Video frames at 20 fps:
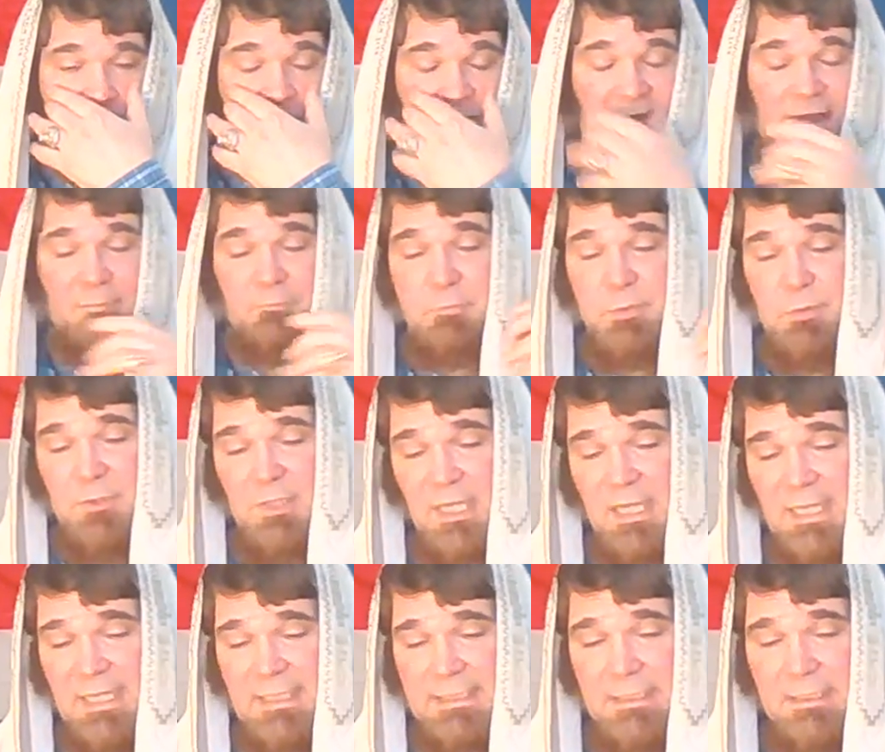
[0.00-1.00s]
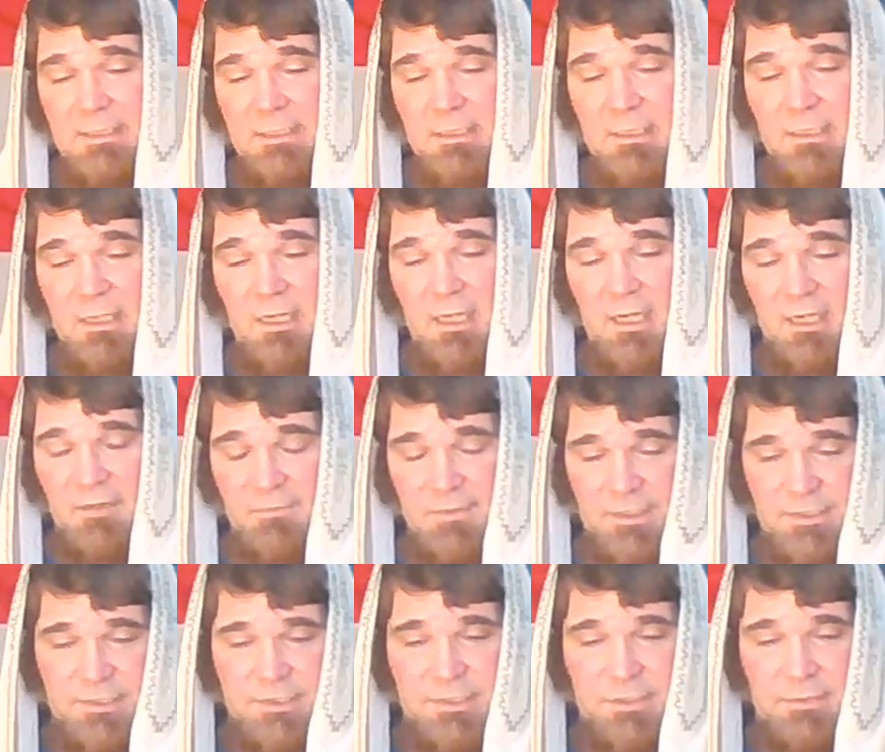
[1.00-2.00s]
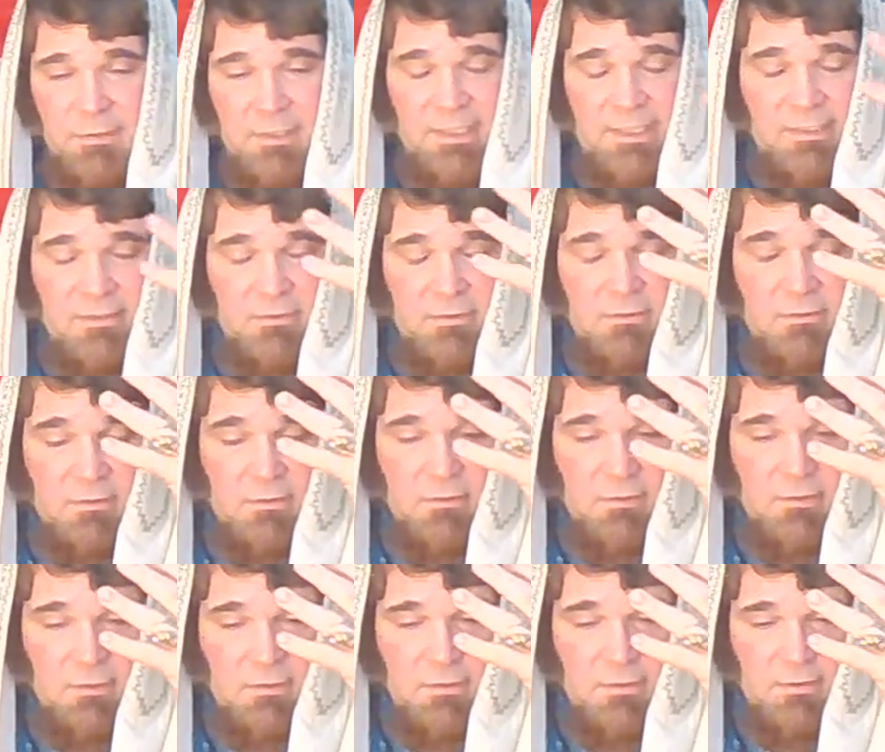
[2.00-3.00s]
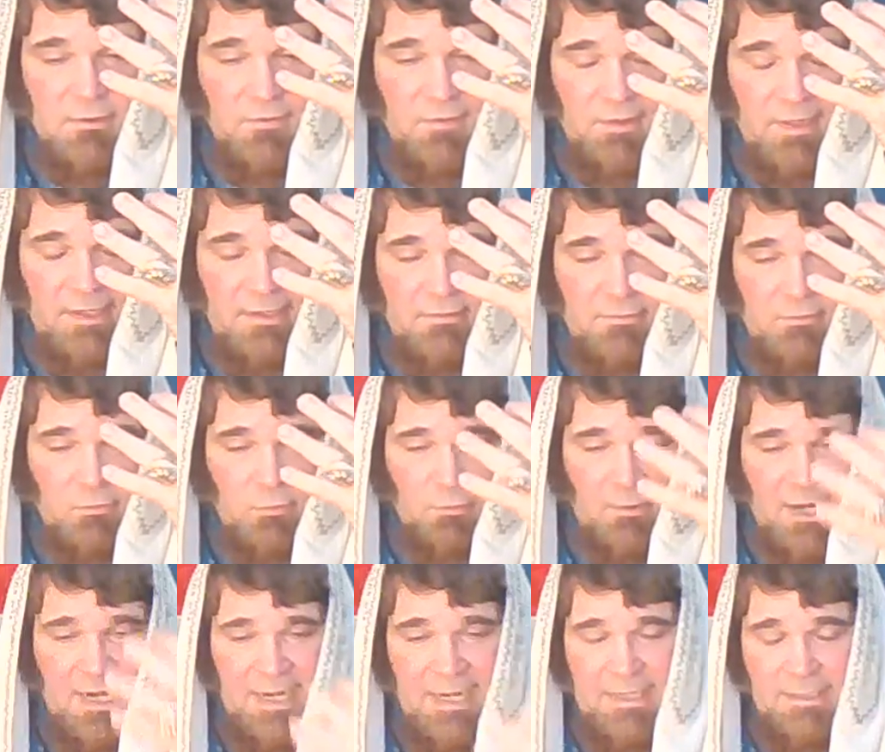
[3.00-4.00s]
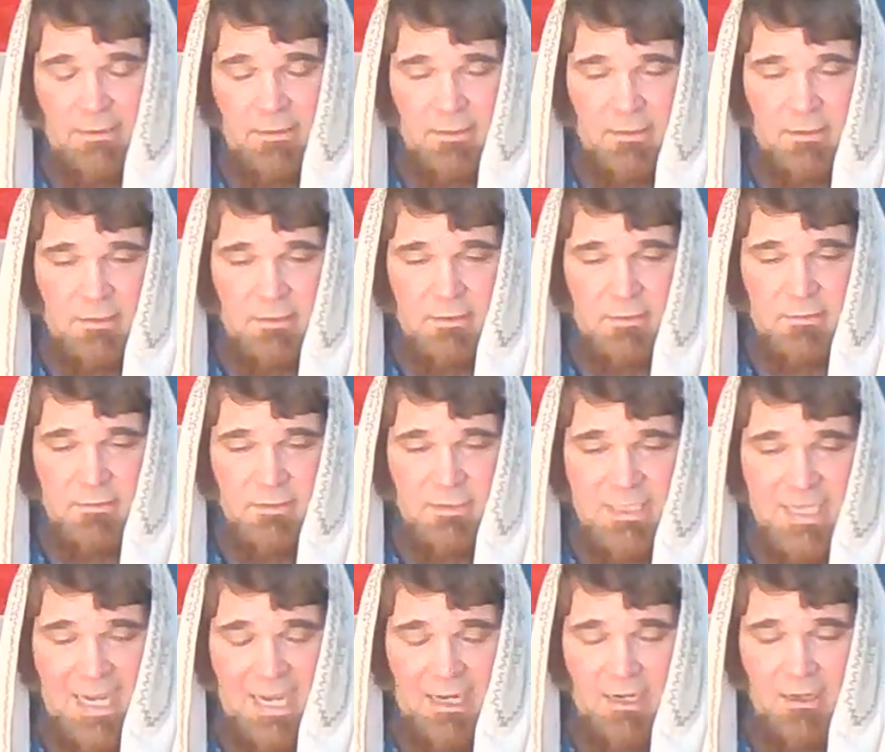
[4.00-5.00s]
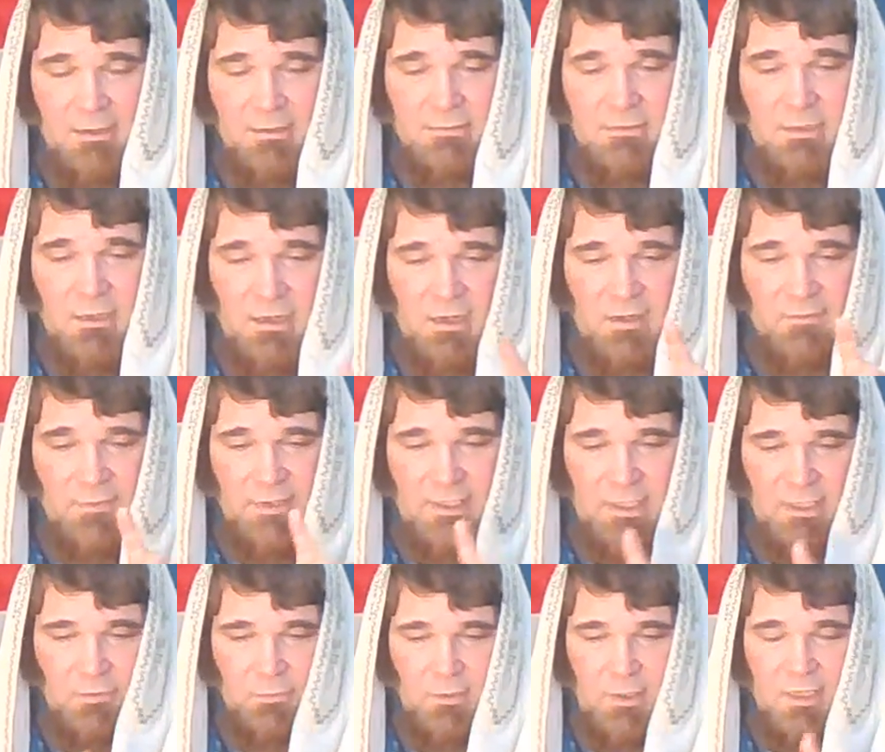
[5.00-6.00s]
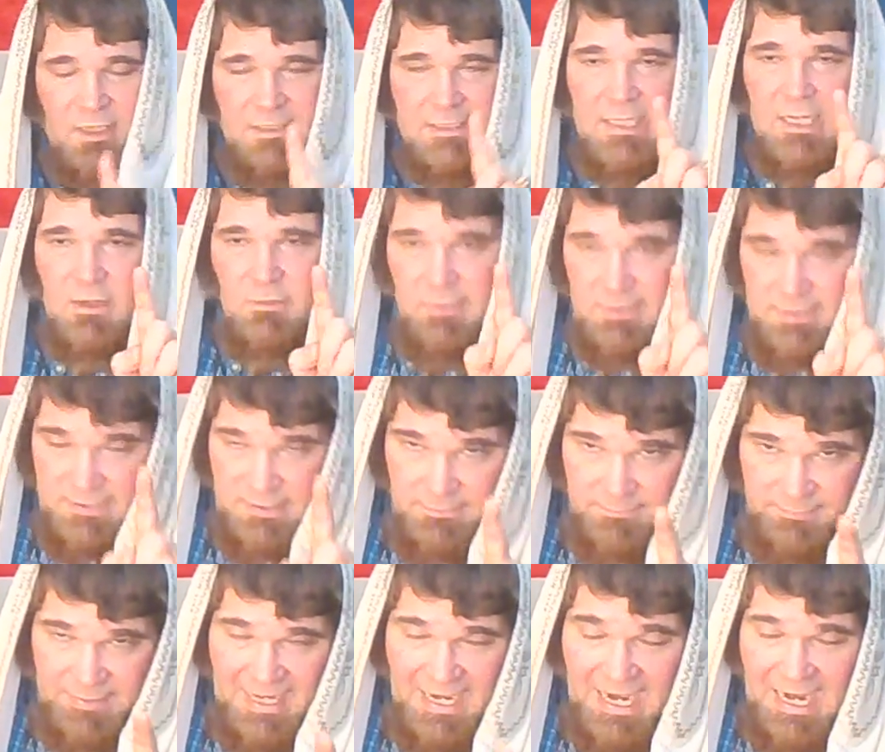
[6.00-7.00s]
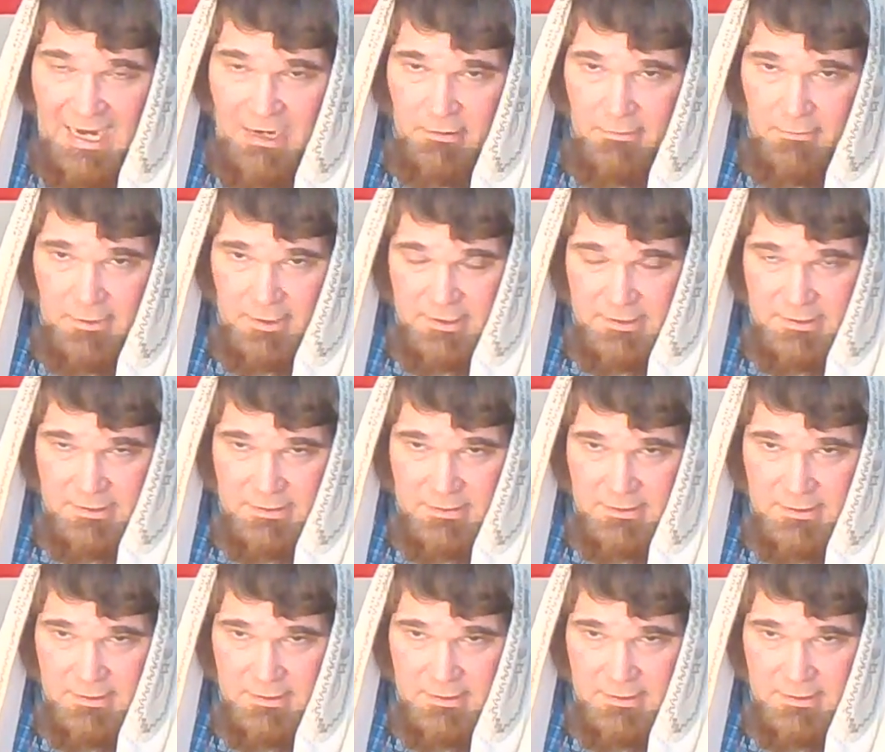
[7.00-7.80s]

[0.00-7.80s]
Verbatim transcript: The blood of Yeshua that that ran down on the cross was the power